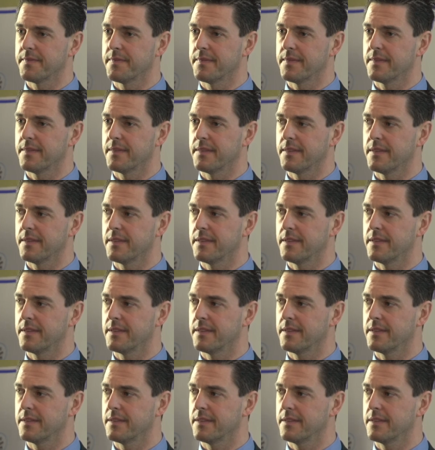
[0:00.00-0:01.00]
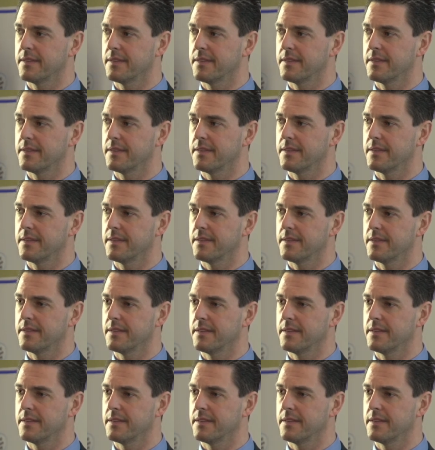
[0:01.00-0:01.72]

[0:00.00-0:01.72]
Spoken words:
[no speech]